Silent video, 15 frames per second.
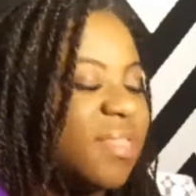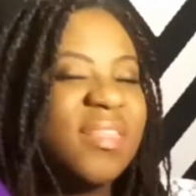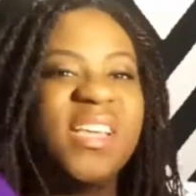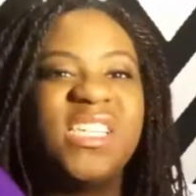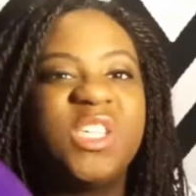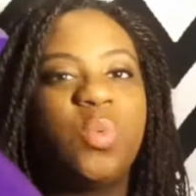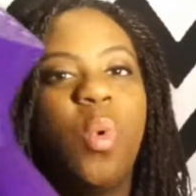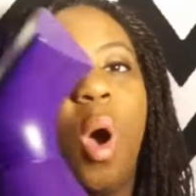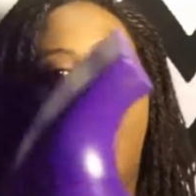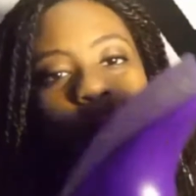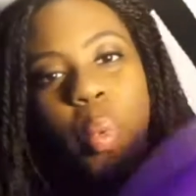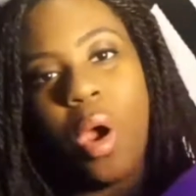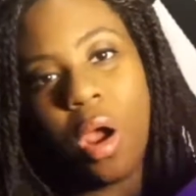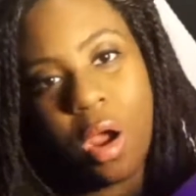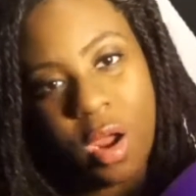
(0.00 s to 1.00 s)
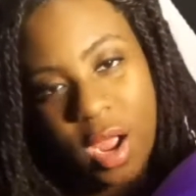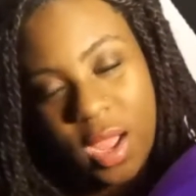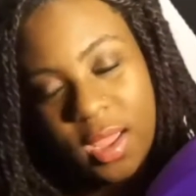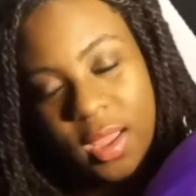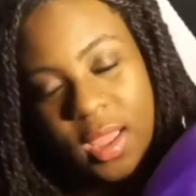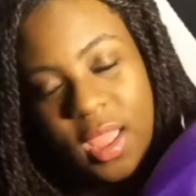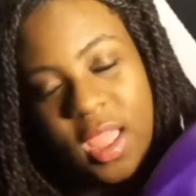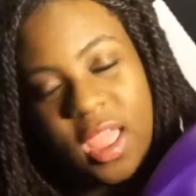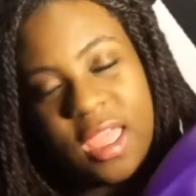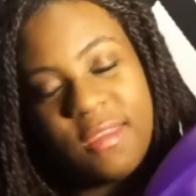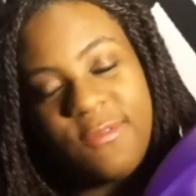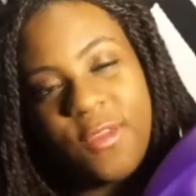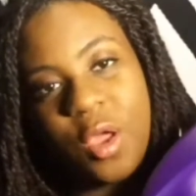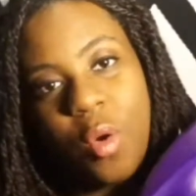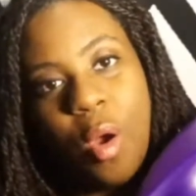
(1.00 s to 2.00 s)
This won't work
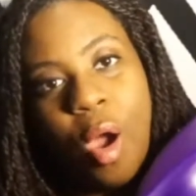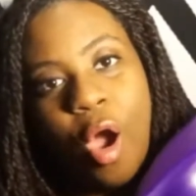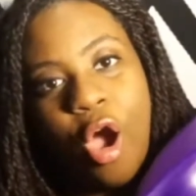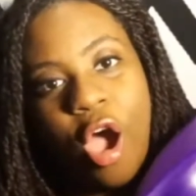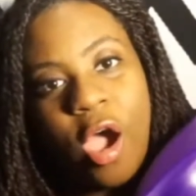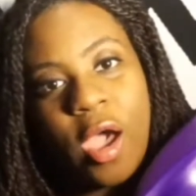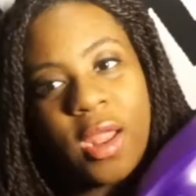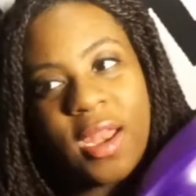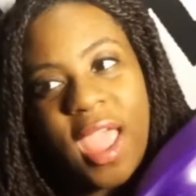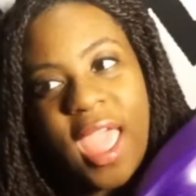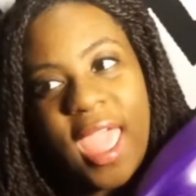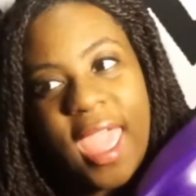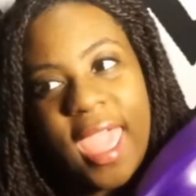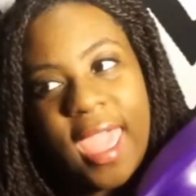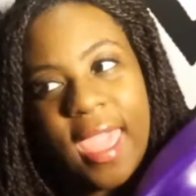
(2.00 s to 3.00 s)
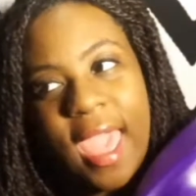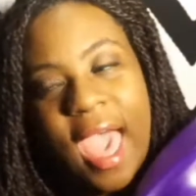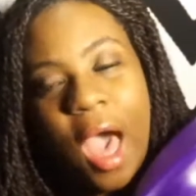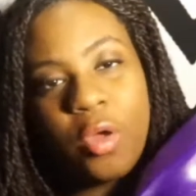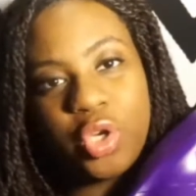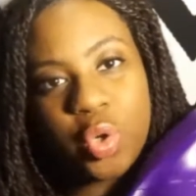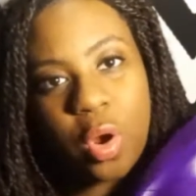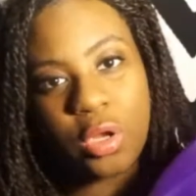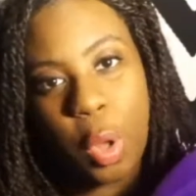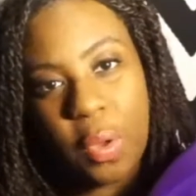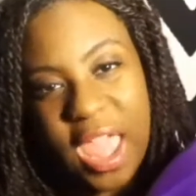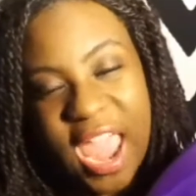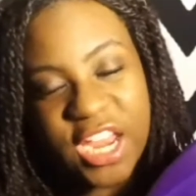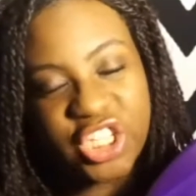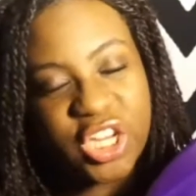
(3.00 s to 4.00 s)
if you are on a outdoor
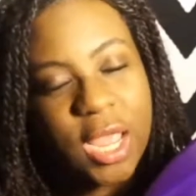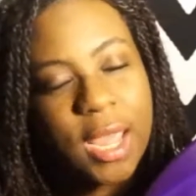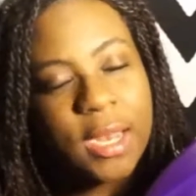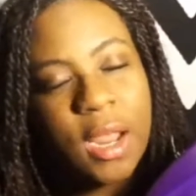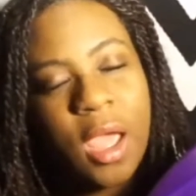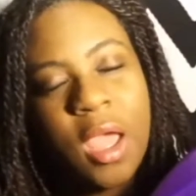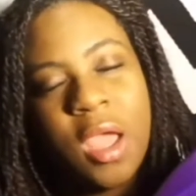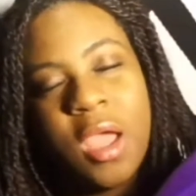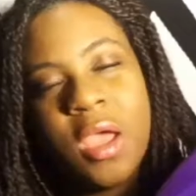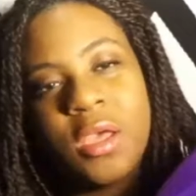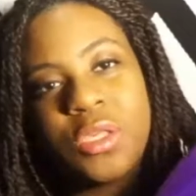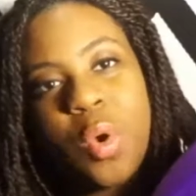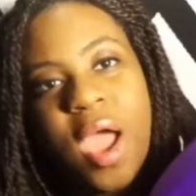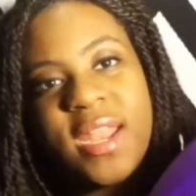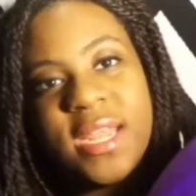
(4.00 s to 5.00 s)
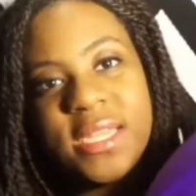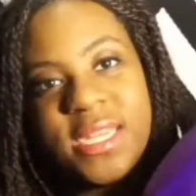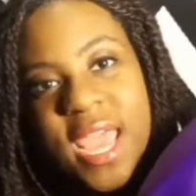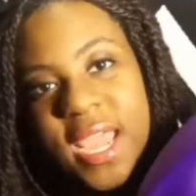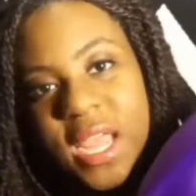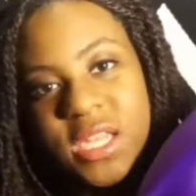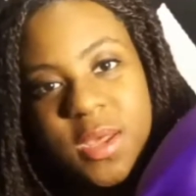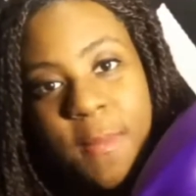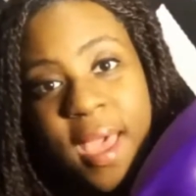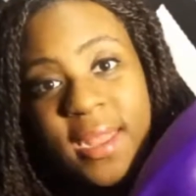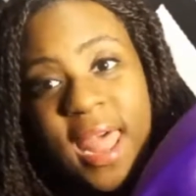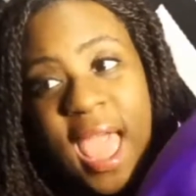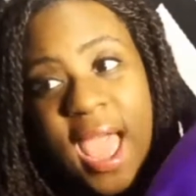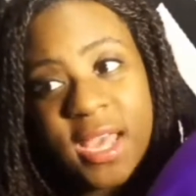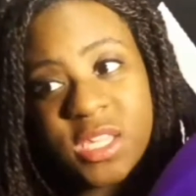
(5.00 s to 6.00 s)
location, so I didn't take it to my
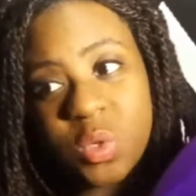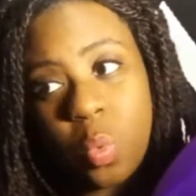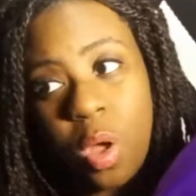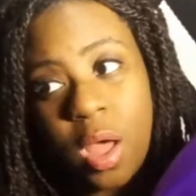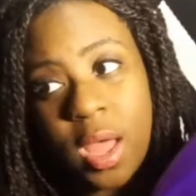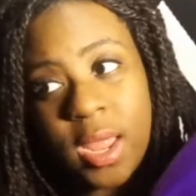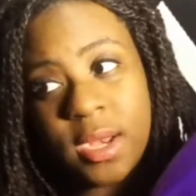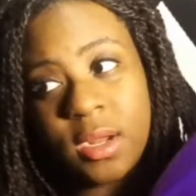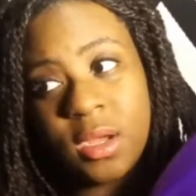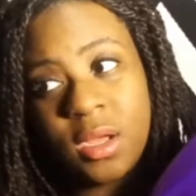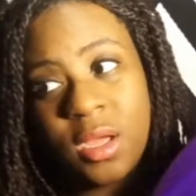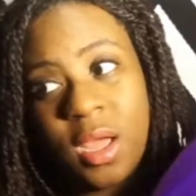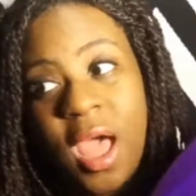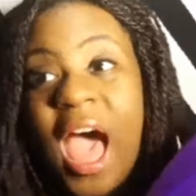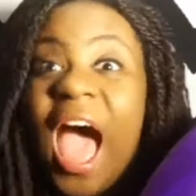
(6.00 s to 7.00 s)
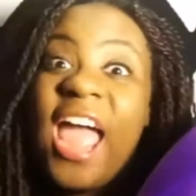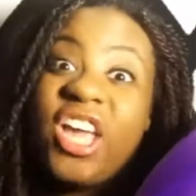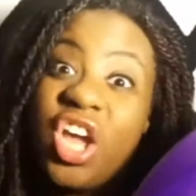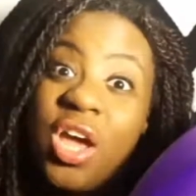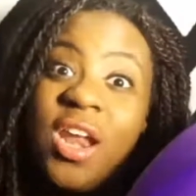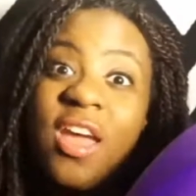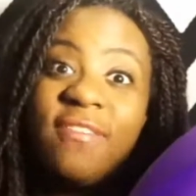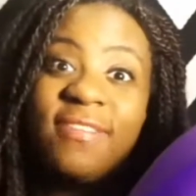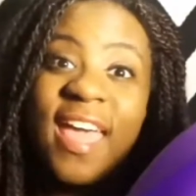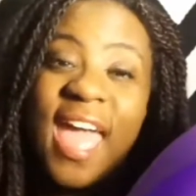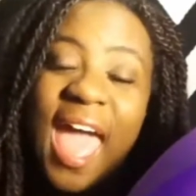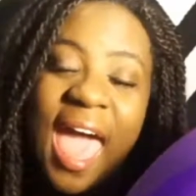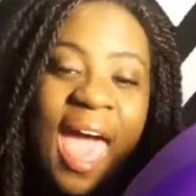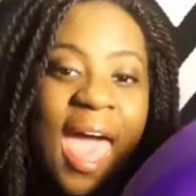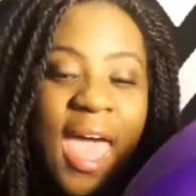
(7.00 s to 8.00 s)
last one. I could have. They
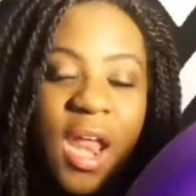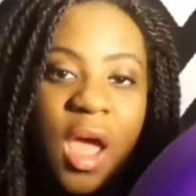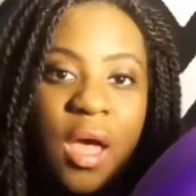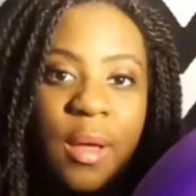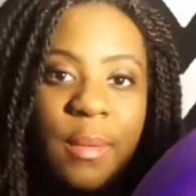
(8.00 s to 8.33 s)
had